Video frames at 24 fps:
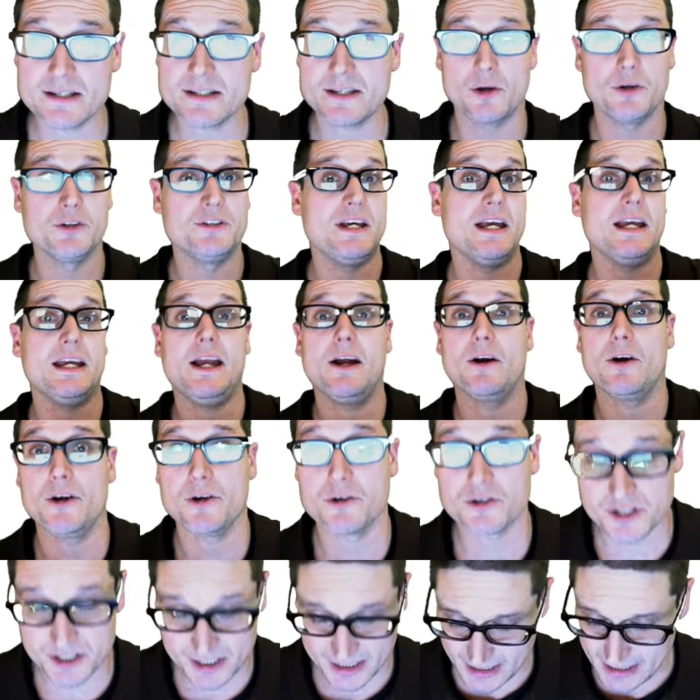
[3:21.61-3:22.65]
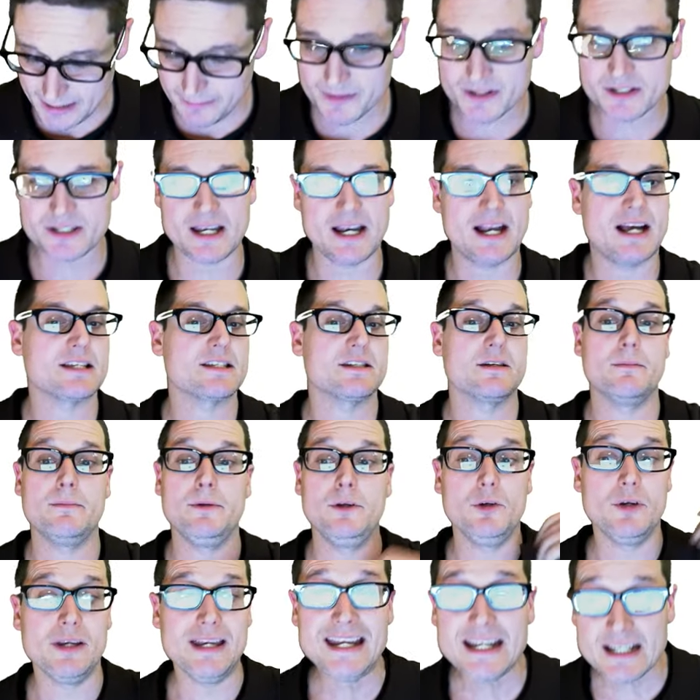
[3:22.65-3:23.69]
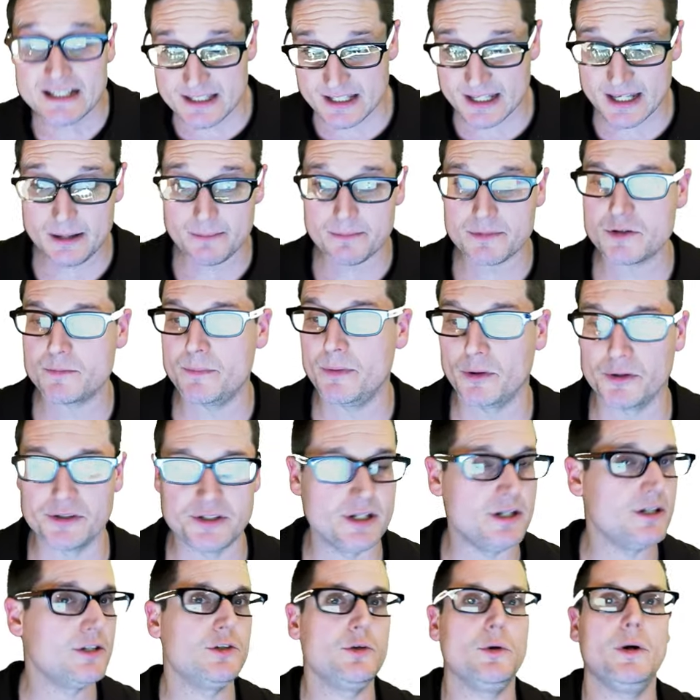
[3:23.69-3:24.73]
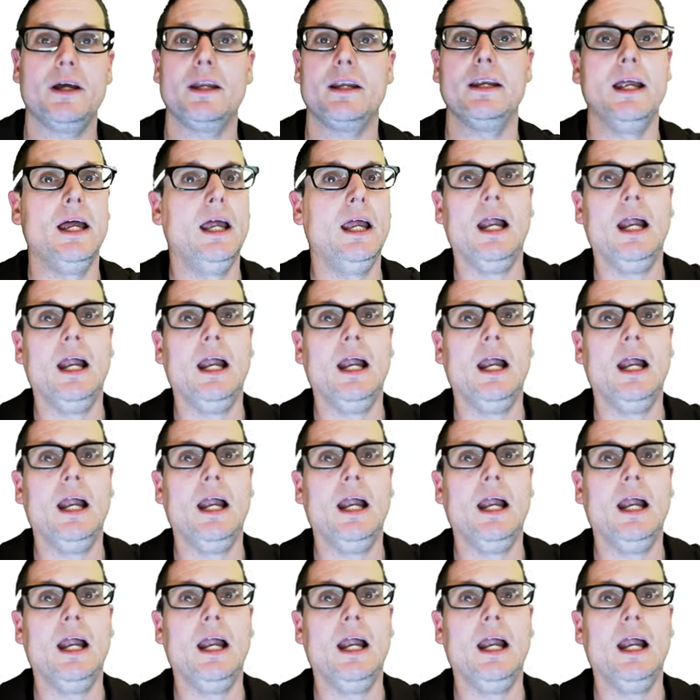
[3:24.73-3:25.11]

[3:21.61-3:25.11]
It'll take care of your schemas. It has some unique schemas built into it.